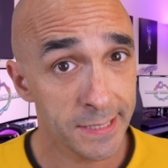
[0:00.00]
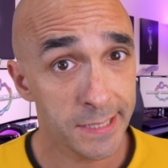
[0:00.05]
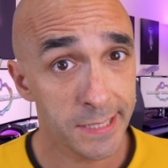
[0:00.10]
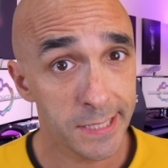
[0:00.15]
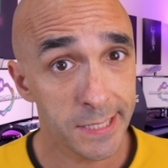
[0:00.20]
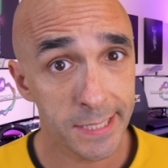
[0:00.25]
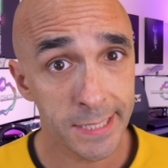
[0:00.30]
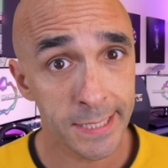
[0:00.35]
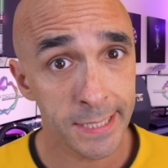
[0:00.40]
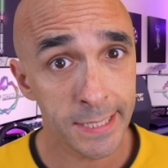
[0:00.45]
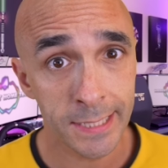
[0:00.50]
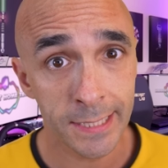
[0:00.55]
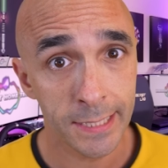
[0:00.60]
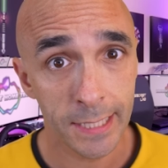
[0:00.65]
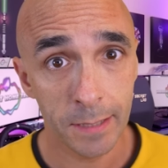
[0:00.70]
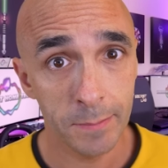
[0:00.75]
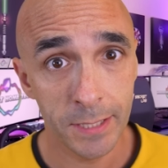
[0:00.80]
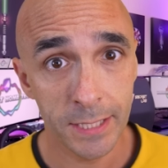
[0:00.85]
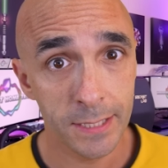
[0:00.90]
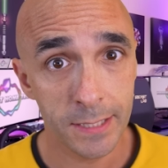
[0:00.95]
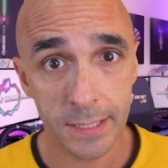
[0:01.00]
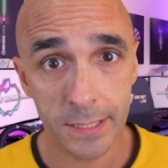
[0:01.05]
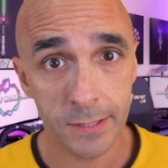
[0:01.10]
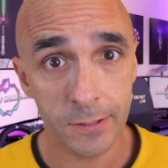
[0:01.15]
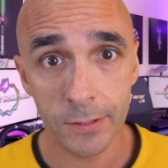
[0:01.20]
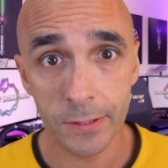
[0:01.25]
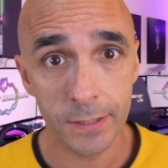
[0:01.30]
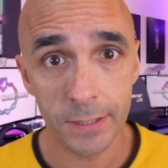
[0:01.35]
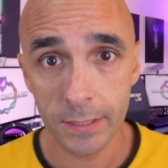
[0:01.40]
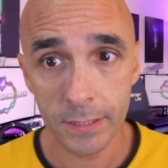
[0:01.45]
this thing. I mean, it's
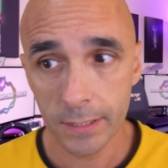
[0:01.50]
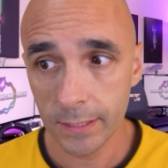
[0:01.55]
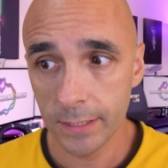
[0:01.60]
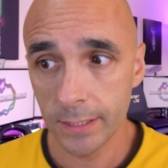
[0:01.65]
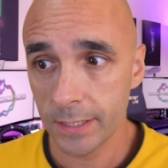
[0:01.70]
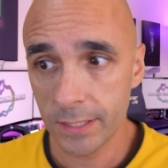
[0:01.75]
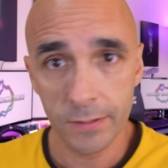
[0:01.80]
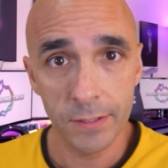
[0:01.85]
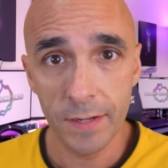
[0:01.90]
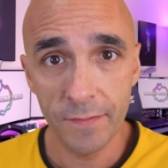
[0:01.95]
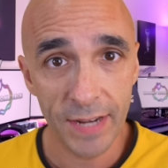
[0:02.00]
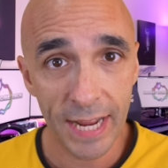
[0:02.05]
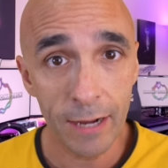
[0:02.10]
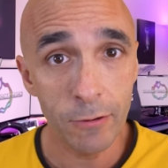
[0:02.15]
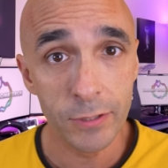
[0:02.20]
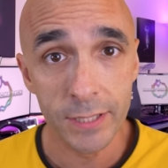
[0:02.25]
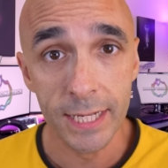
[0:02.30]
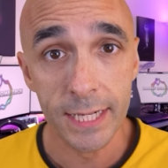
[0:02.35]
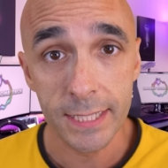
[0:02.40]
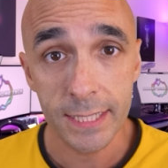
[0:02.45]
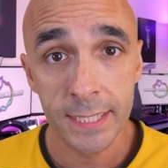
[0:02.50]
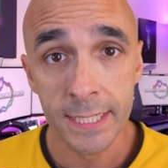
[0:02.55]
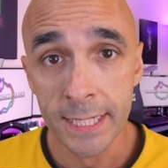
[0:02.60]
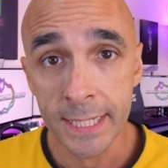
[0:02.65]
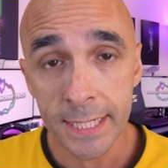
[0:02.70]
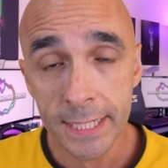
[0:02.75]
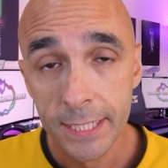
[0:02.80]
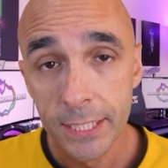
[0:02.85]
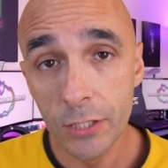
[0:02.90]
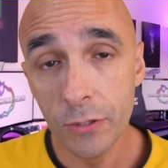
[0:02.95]
not it's not even out yet.
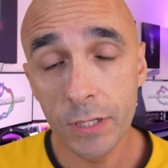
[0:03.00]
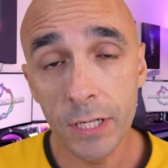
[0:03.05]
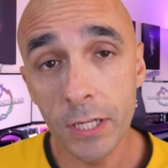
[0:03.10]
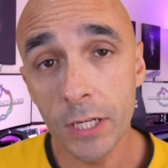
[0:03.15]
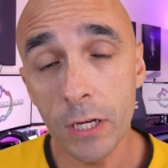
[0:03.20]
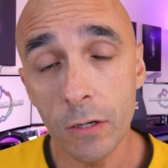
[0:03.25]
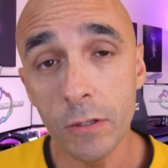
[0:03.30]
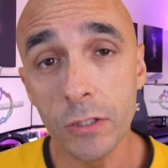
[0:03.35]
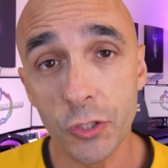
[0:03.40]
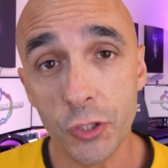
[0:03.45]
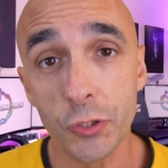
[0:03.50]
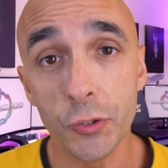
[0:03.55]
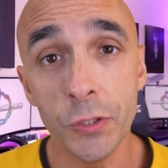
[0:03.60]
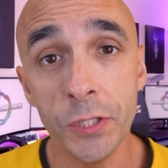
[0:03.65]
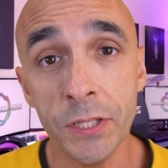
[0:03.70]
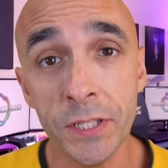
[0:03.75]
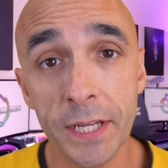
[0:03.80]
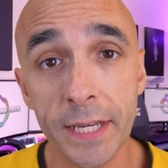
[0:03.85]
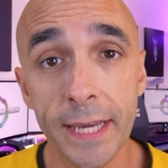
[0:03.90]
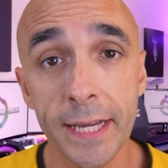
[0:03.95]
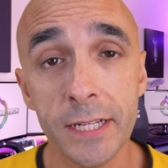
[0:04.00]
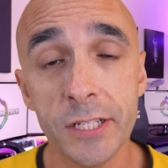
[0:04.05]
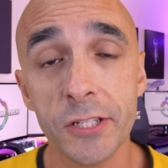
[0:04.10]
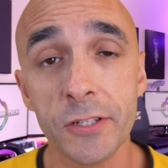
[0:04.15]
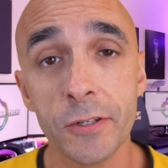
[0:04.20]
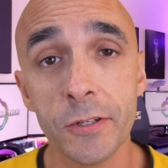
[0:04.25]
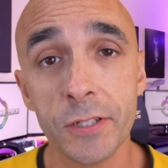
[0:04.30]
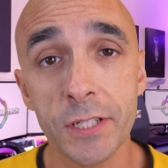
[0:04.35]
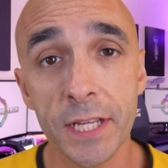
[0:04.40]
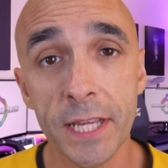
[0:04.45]
You can go and join the
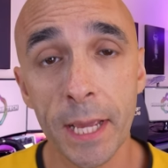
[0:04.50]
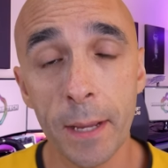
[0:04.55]
Kickstarter